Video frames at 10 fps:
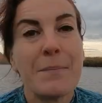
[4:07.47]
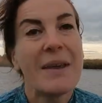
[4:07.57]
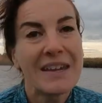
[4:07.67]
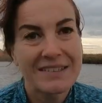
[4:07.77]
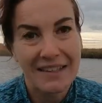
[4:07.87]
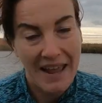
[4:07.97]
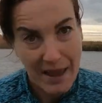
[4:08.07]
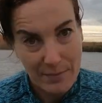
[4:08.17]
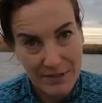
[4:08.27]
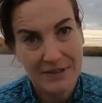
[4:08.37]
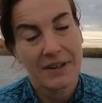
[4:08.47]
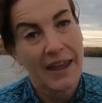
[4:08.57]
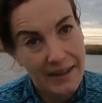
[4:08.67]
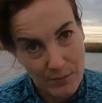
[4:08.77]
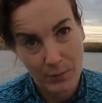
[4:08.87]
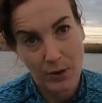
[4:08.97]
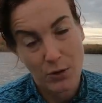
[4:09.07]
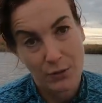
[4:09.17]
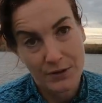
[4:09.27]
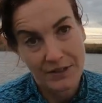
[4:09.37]
Make it a habit and a
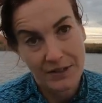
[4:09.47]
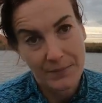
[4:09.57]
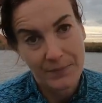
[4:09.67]
priority.